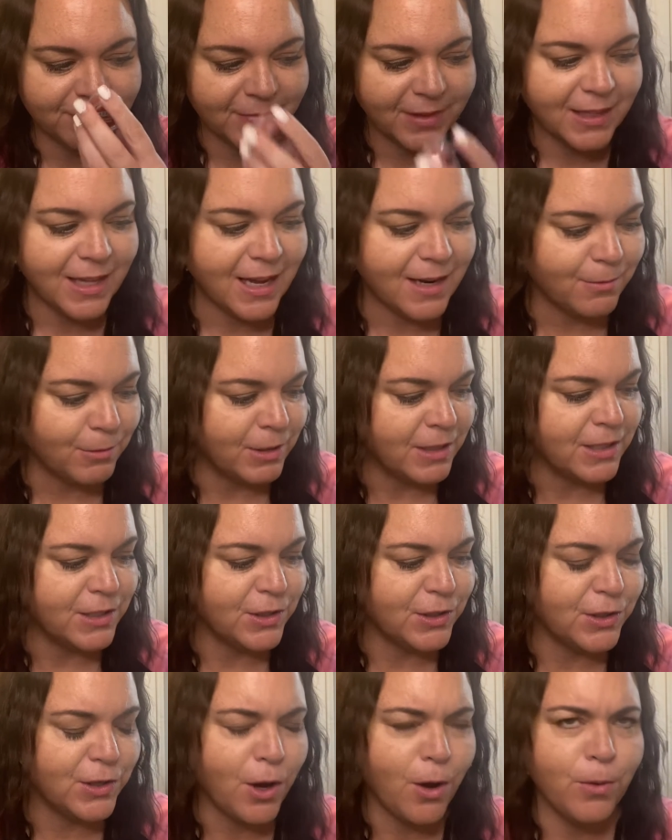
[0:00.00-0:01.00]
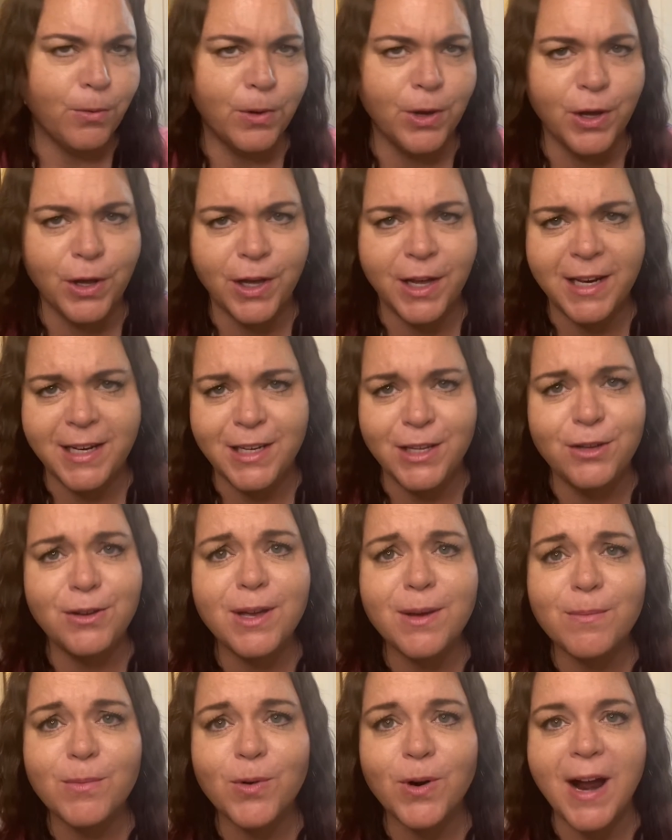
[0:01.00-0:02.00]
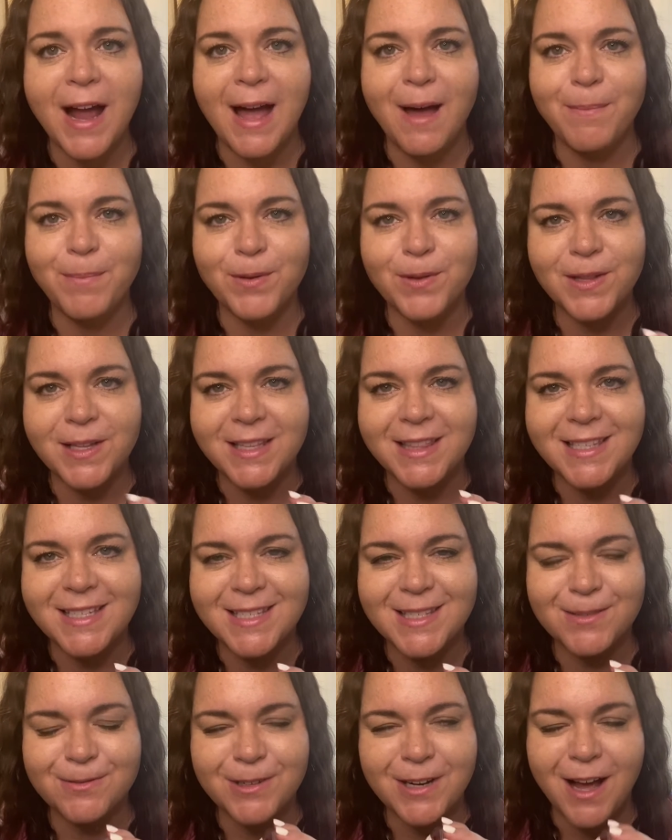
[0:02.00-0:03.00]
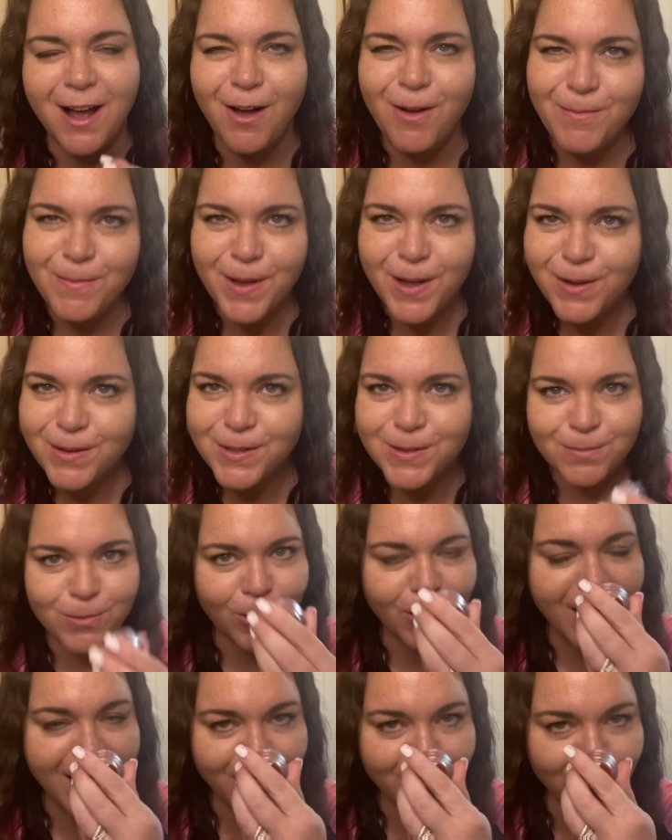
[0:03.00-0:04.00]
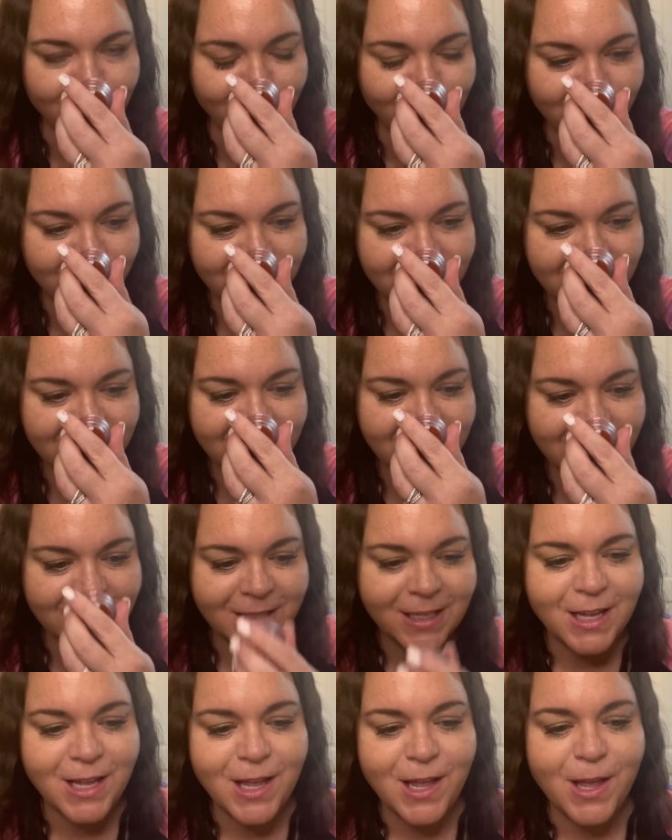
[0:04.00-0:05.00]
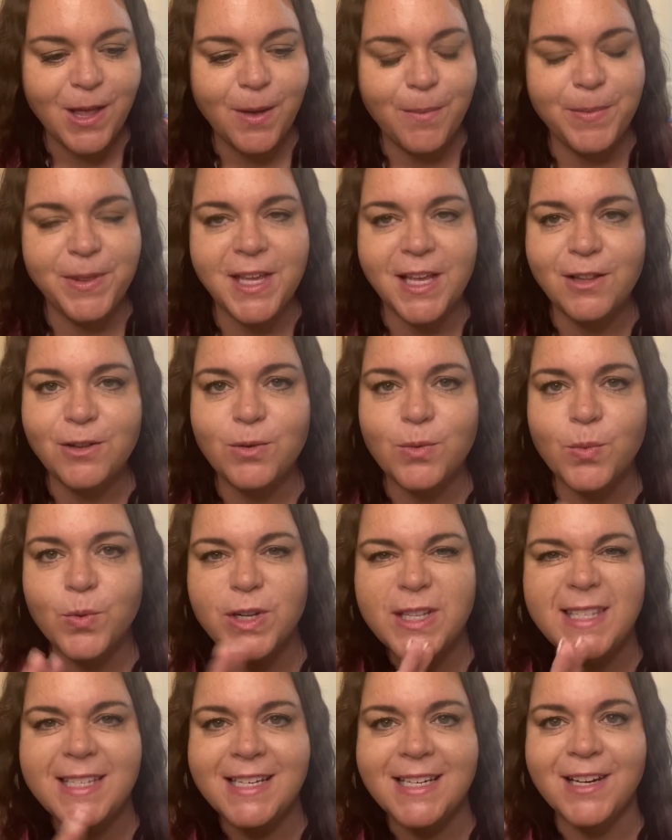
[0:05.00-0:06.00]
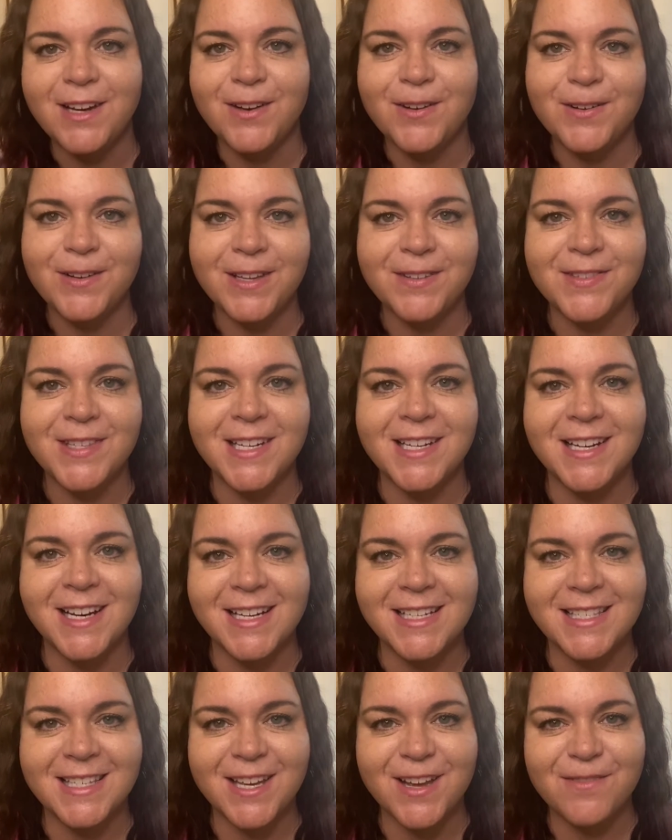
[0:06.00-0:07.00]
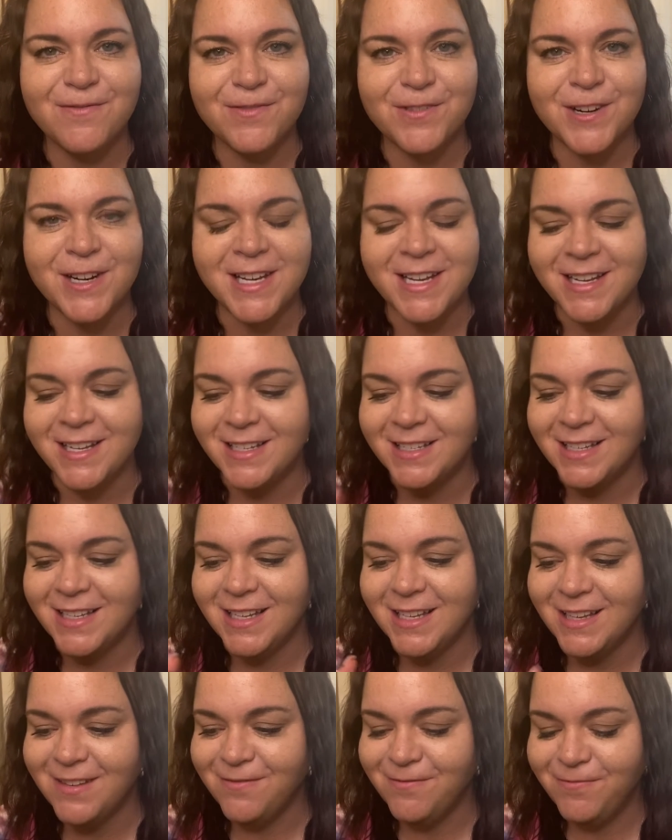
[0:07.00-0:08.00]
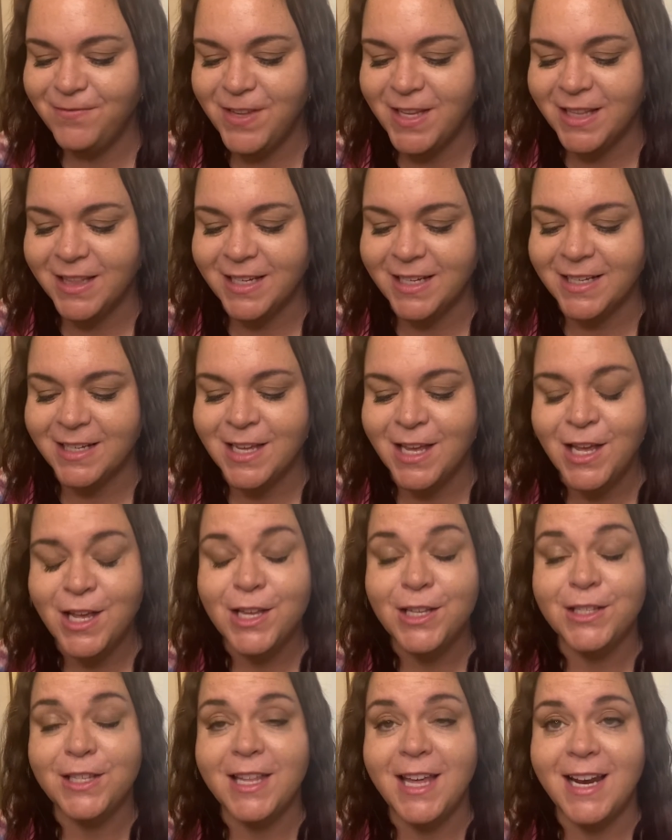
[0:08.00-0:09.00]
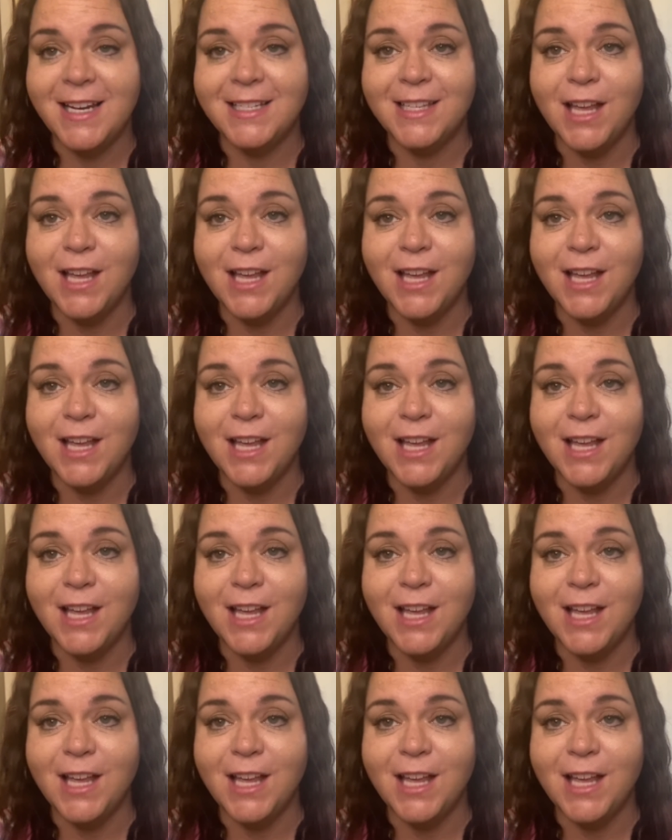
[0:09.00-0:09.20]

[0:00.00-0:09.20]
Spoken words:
that one is so good. You get more apple in this one, almost more apple. But that little woodsy note gives it a nice comforting feeling. So that is